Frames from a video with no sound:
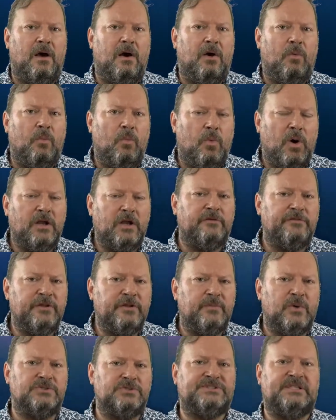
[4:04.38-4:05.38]
One of the
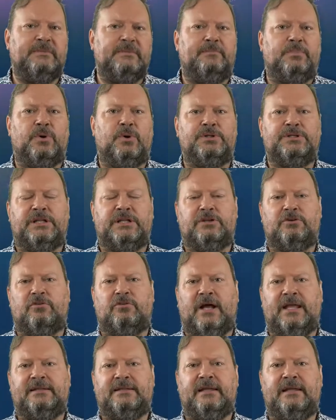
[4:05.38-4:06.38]
most important
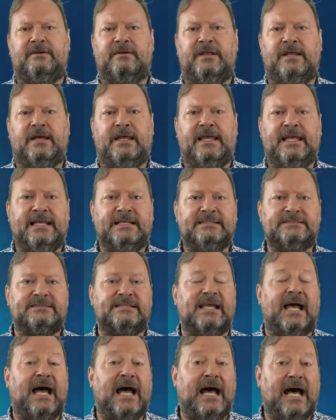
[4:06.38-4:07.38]
criteria
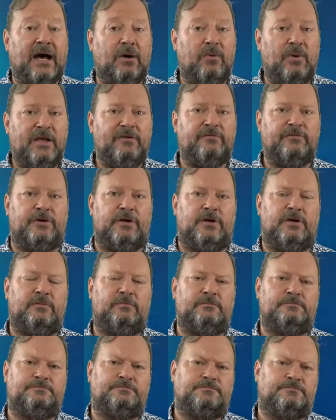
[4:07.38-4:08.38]
is, however,
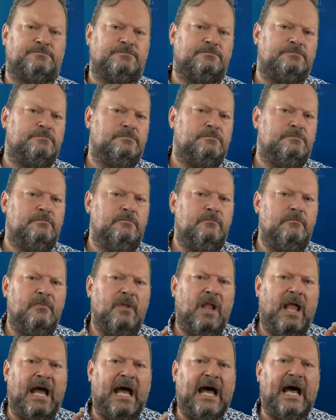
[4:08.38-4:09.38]

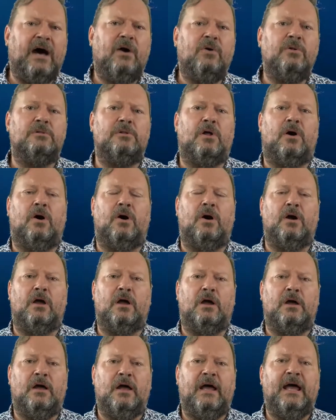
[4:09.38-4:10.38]
how long
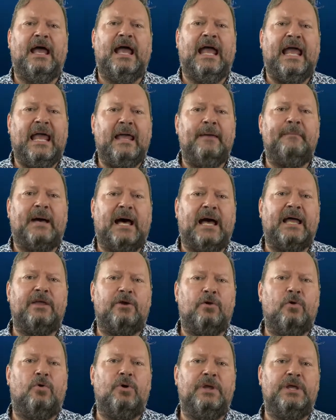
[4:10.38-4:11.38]
am I
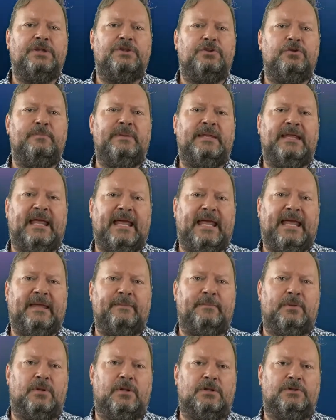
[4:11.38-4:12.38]
going to be
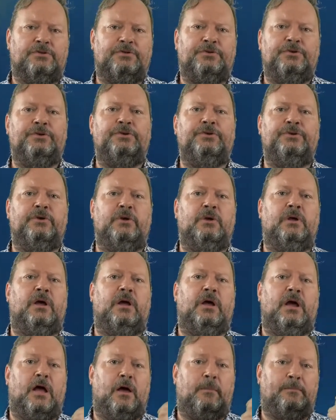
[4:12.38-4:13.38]
able to
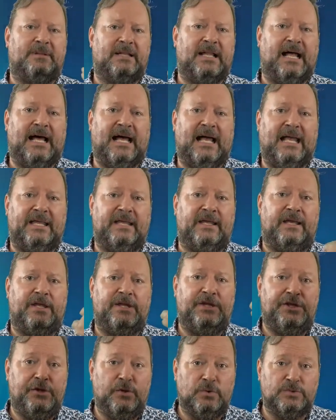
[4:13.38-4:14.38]
apply
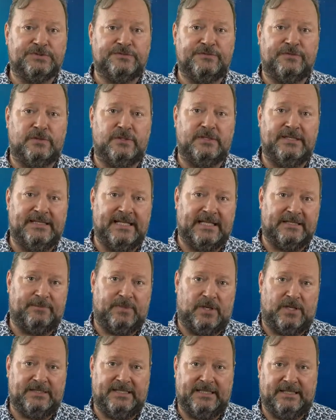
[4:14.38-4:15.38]
usefully that
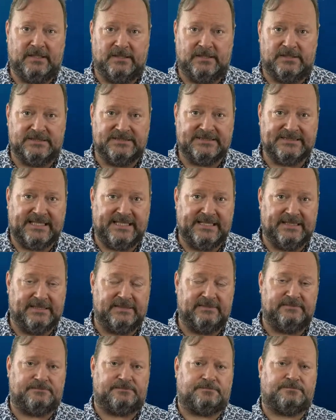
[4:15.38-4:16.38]
particular skill